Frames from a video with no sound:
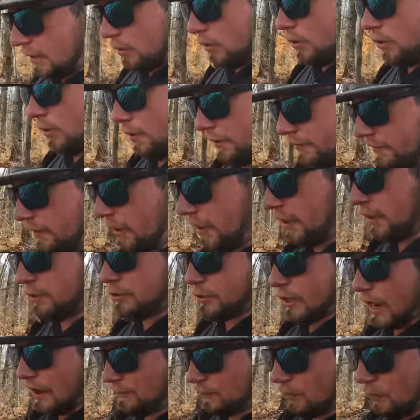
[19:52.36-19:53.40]
goal is
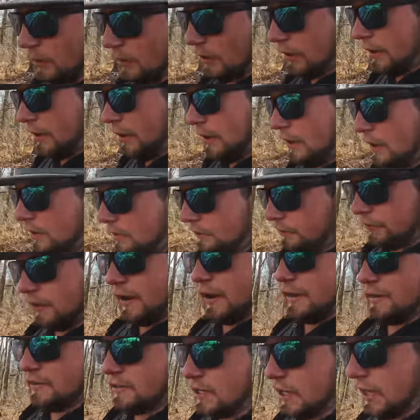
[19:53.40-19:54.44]
travel,
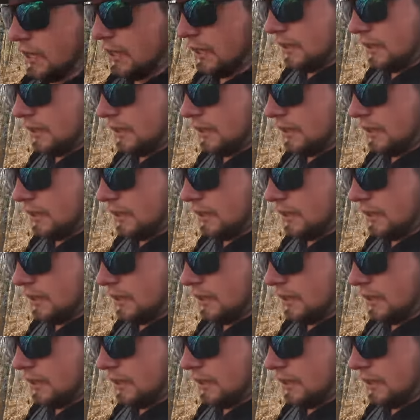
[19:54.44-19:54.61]
friends,